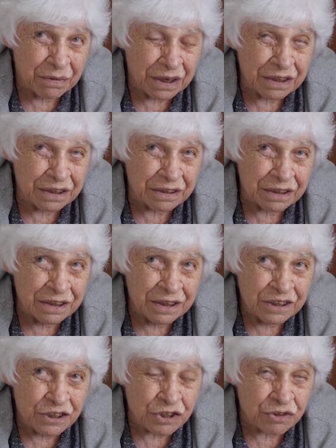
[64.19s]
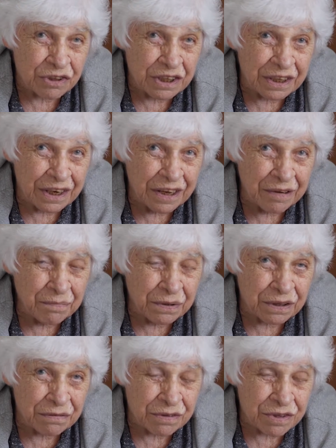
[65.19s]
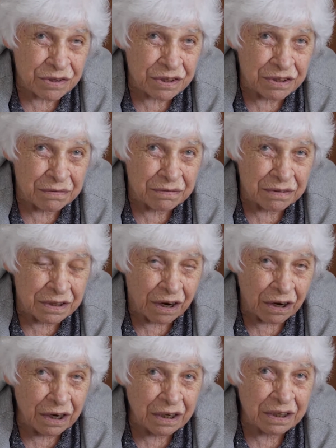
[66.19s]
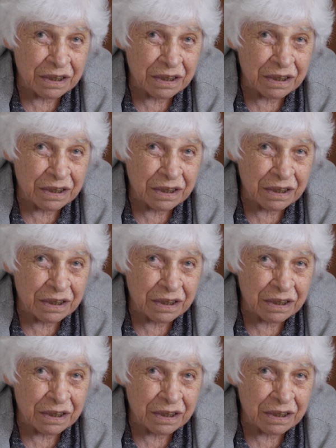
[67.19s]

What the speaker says: by the street lamp, and it was dark.